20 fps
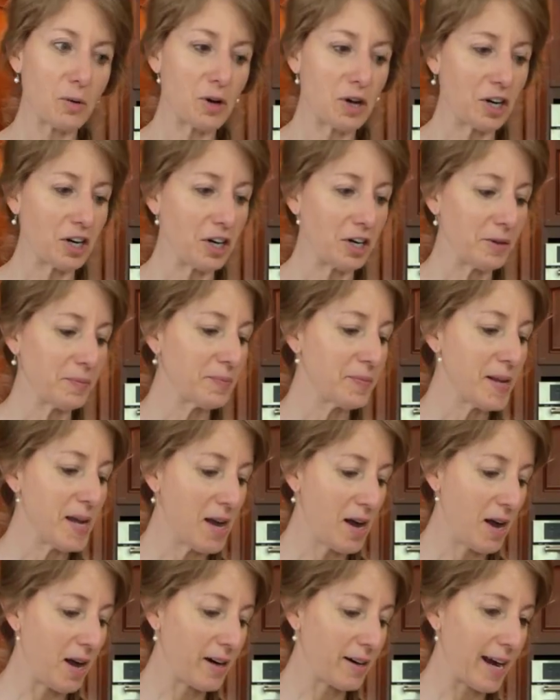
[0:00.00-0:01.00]
cooker.
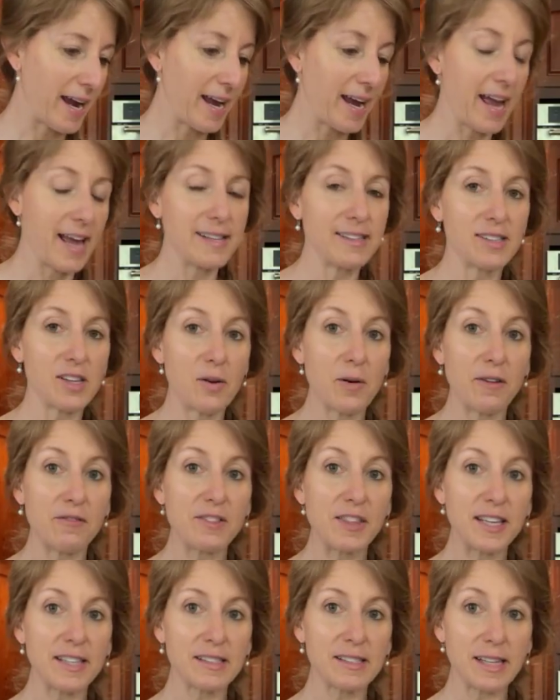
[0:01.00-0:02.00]
All right, and so
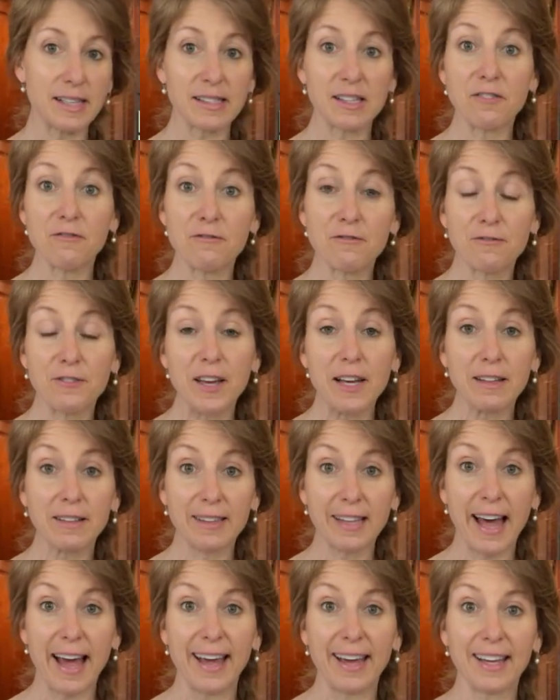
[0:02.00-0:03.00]
if this doesn't feel
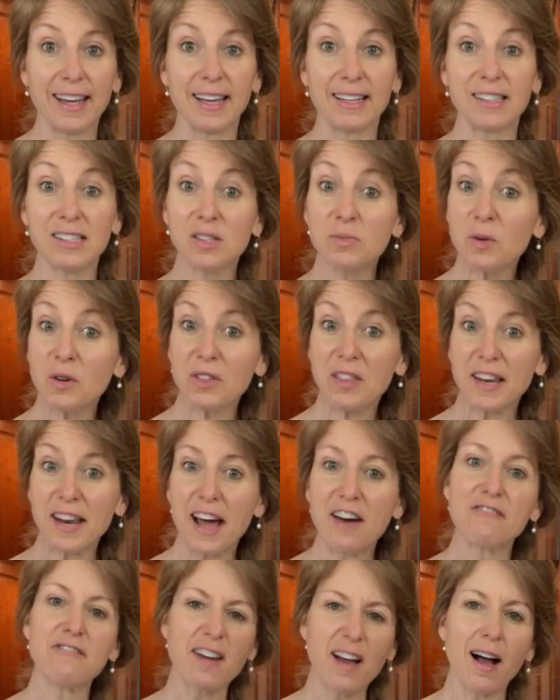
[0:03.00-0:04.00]
like it's smooth
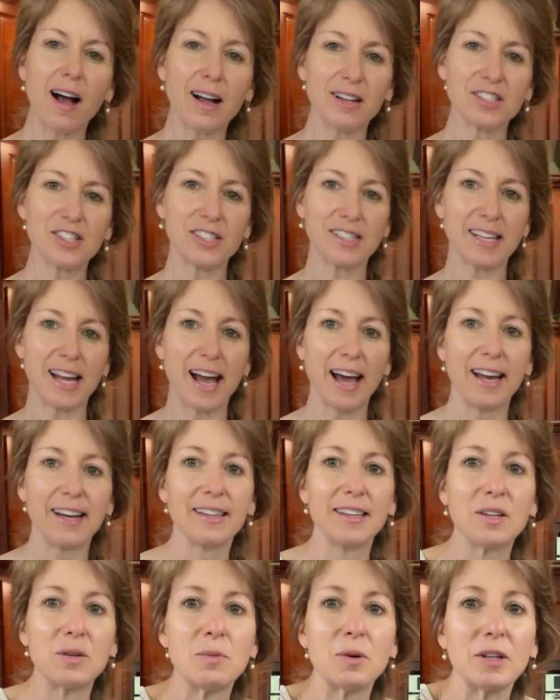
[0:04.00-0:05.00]
enough, I'll just add a
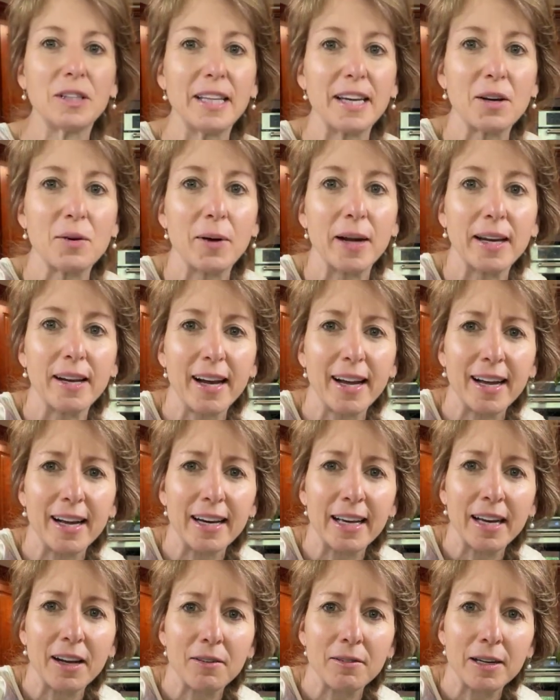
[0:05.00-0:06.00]
little more liquid. I
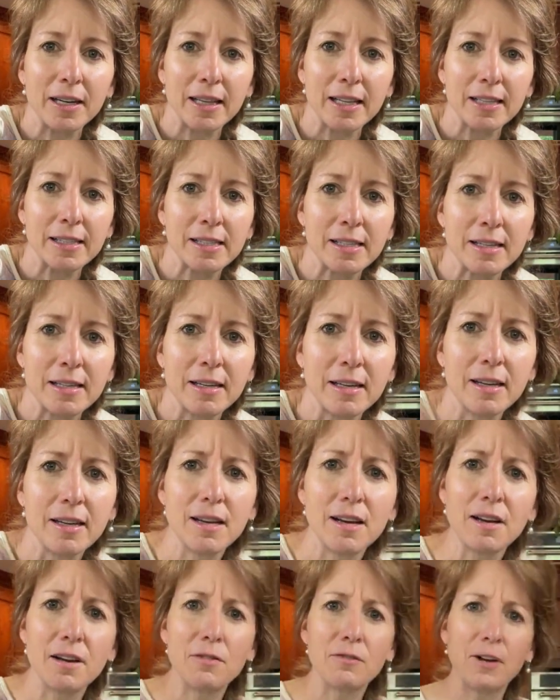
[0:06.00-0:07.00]
gotta get rid of this
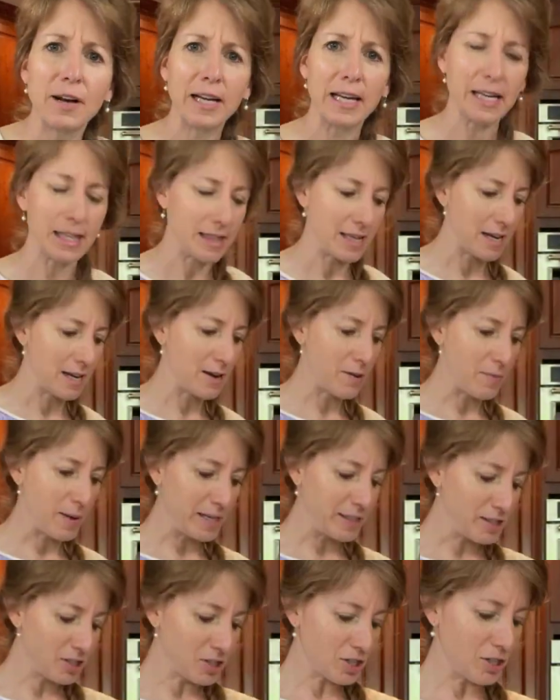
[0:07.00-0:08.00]
funky thing on my
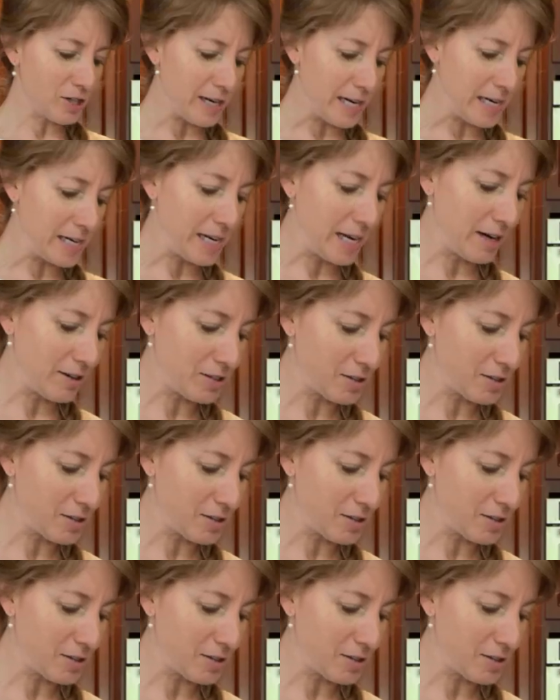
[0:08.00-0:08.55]
screen here